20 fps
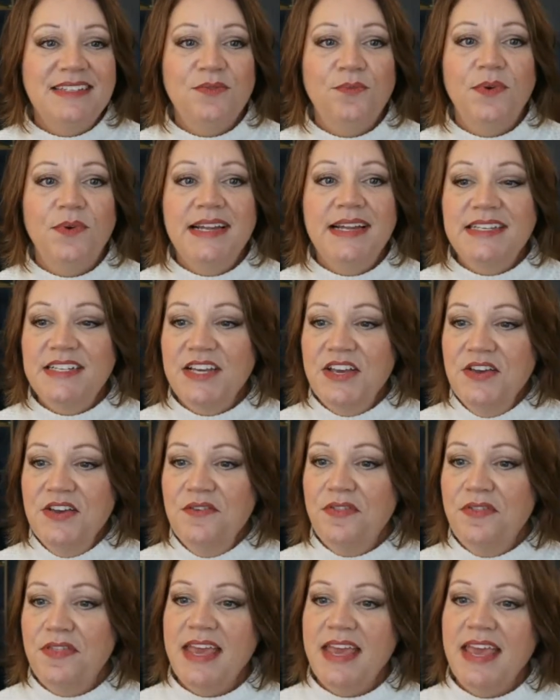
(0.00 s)
What do you
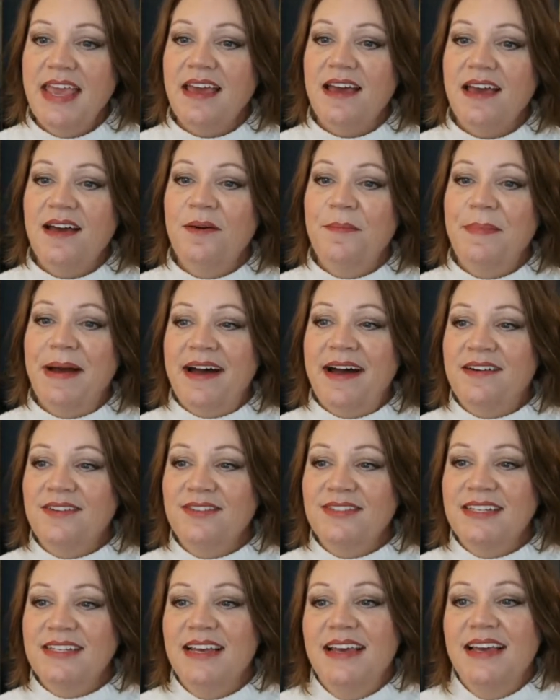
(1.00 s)
think
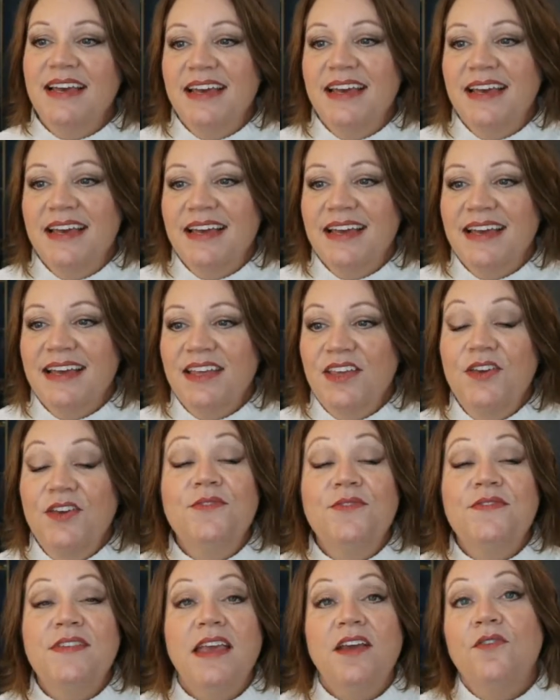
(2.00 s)
about
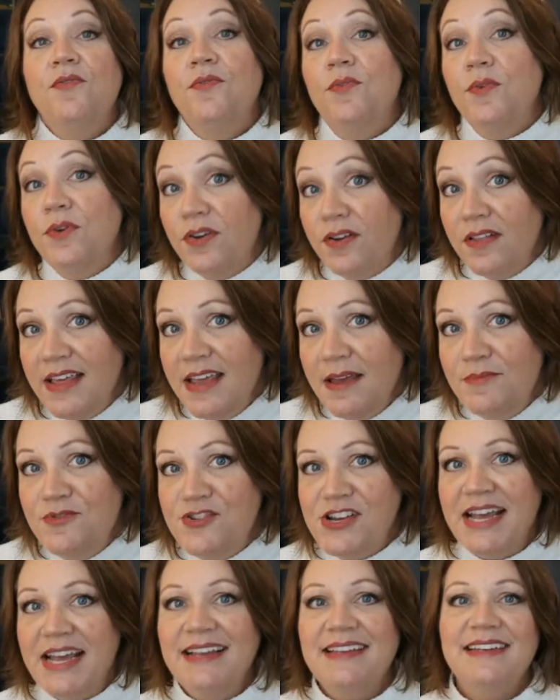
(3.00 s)
using quarterly
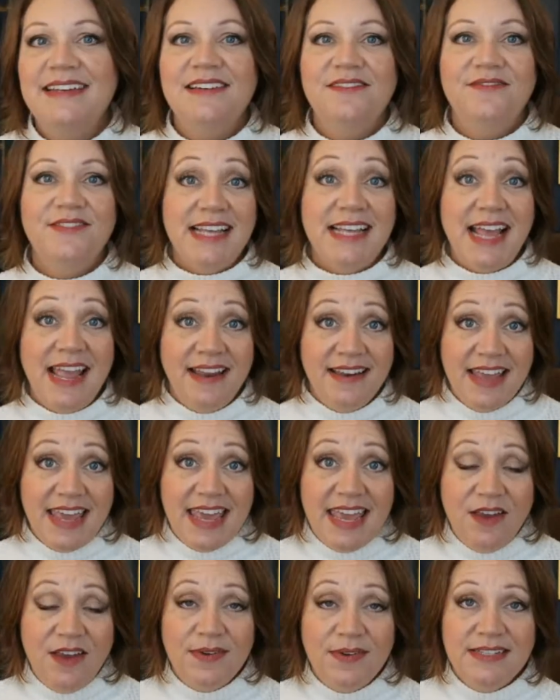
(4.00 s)
objectives and
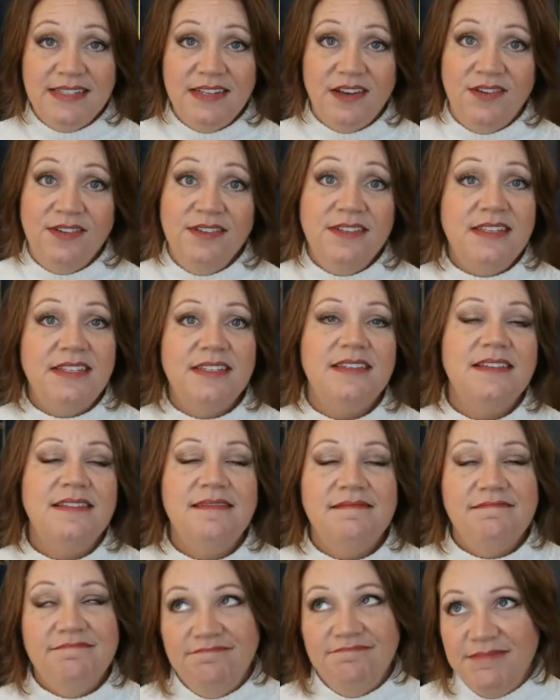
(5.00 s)
key results?
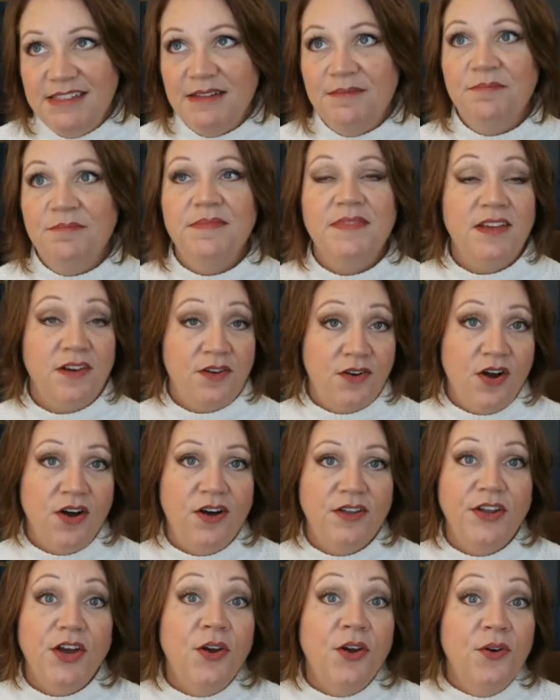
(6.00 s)
They're
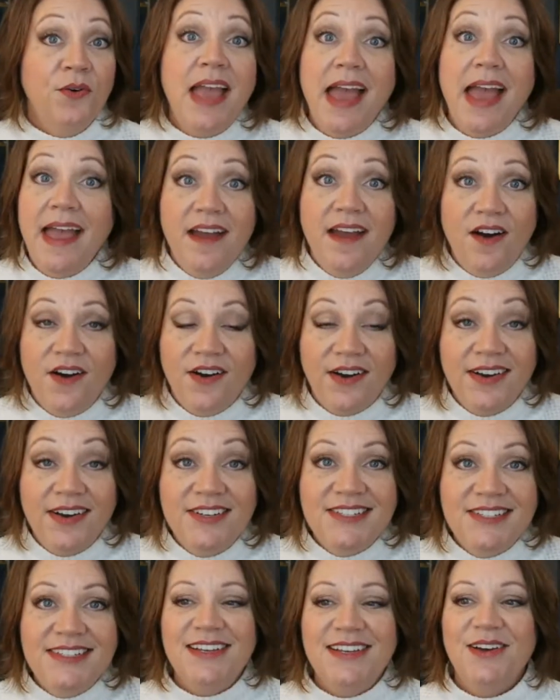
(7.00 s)
called
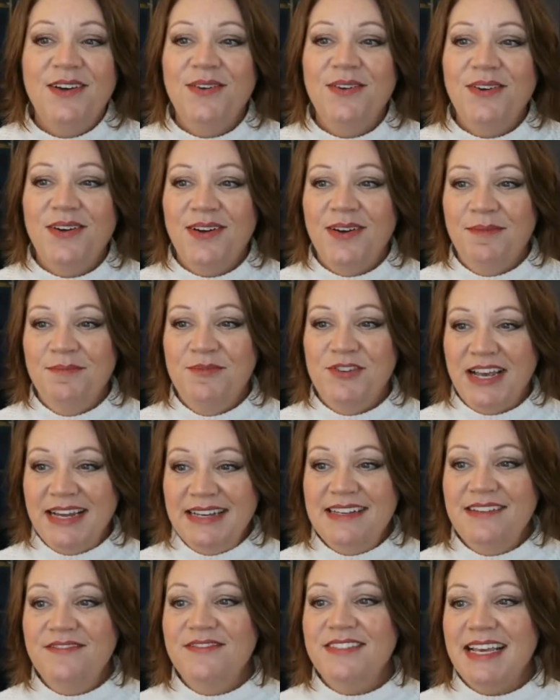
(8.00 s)
OKRs,
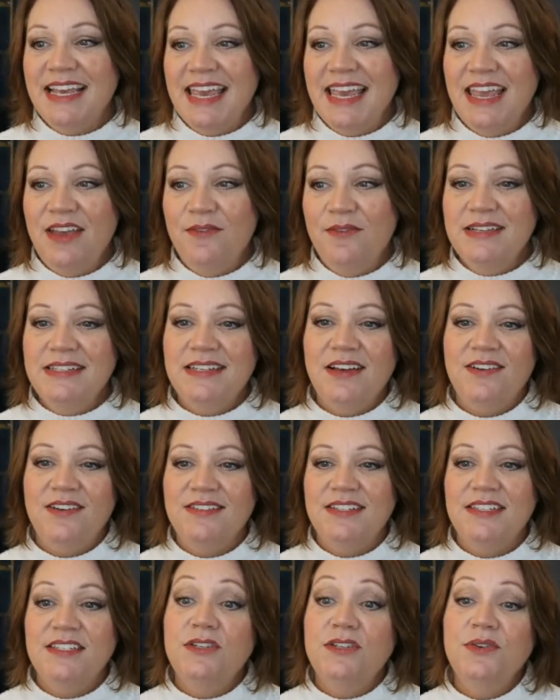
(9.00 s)
objectives and key
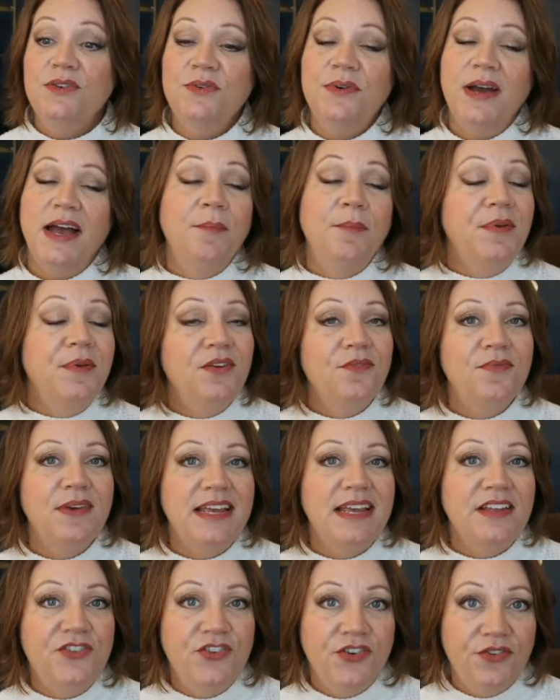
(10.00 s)
results, to help you
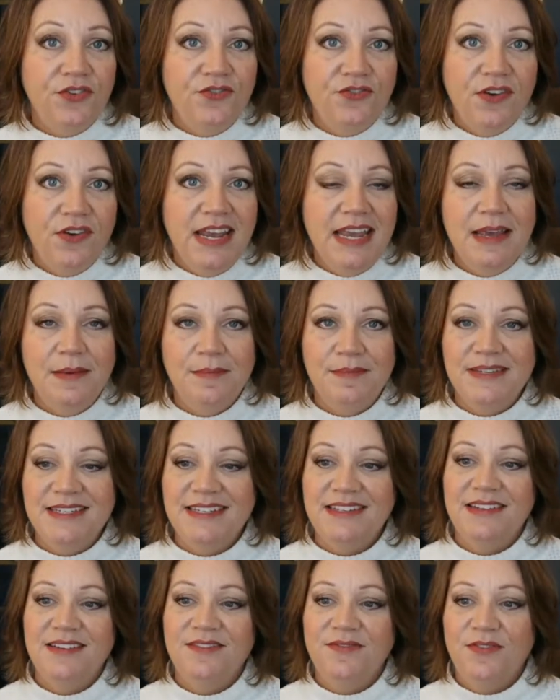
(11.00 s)
reach your
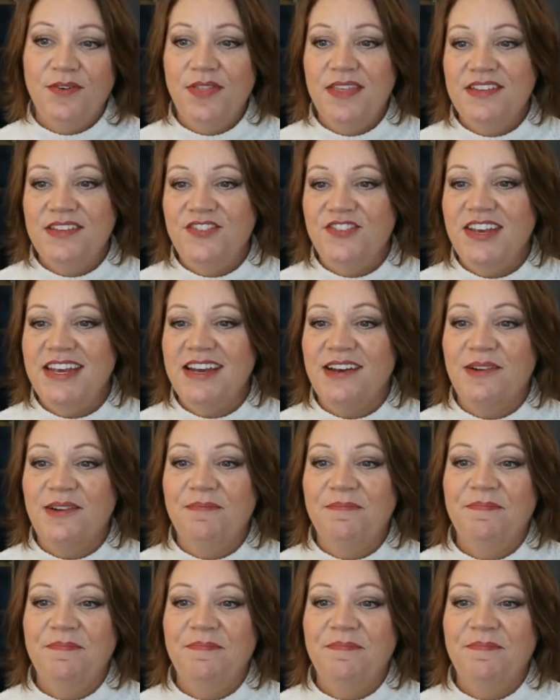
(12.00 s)
dreams for this year.